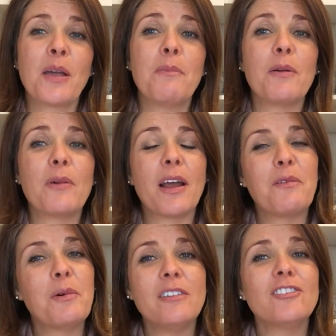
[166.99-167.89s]
But what I
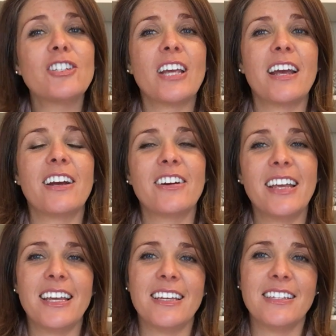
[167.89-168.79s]
will share
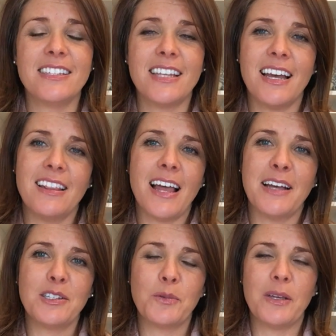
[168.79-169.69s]
is that
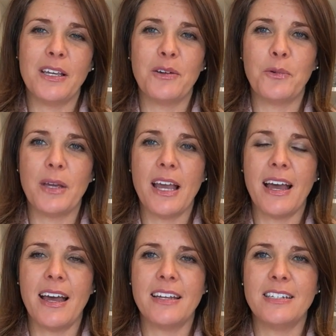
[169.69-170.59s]
last week we
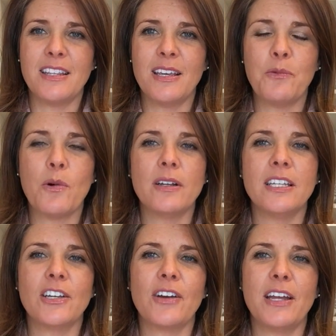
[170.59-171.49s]
had the
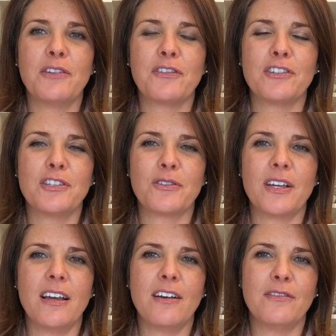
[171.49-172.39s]
1-year
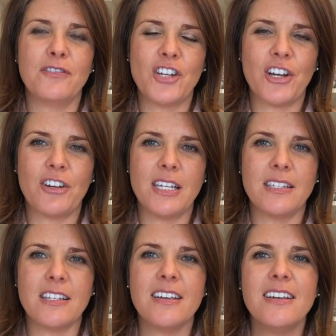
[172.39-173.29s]
anniversary of
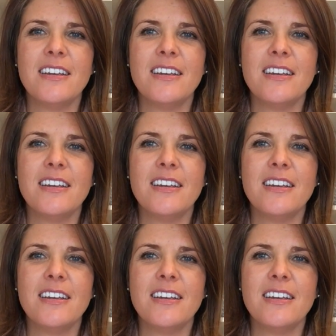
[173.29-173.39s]
Jerry's